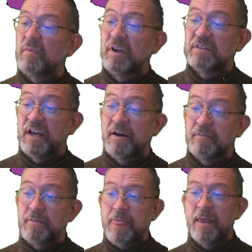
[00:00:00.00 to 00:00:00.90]
So,
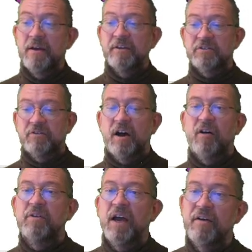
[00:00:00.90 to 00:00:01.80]
so now
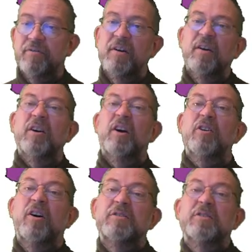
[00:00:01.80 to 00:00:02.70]
we have
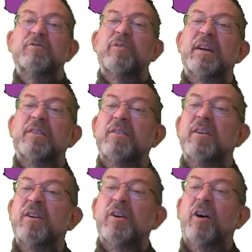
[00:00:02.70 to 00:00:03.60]
concentrated
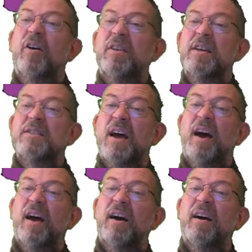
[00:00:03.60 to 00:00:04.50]
on this
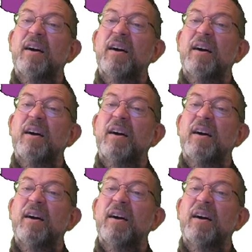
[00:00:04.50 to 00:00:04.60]
area.